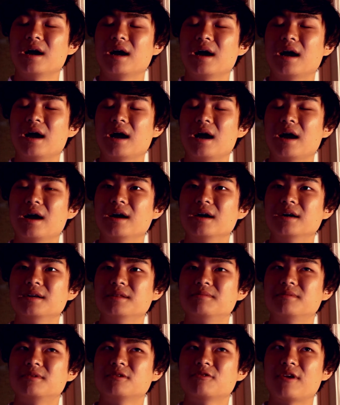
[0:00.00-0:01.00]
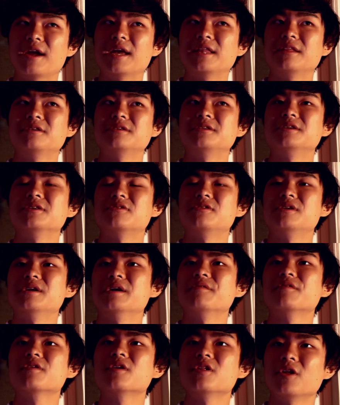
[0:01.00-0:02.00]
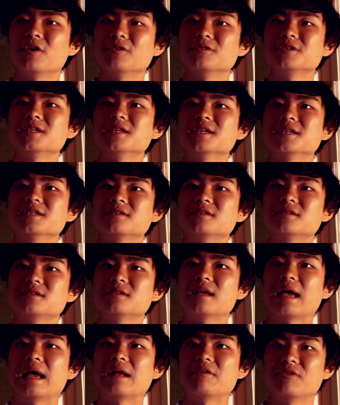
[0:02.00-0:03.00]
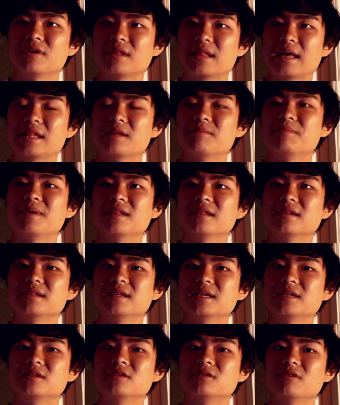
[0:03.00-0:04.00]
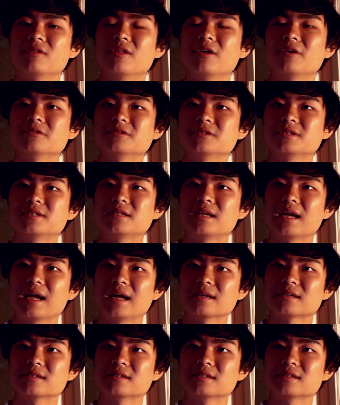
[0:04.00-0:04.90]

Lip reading: a greater degree of closeness and relatability to those texts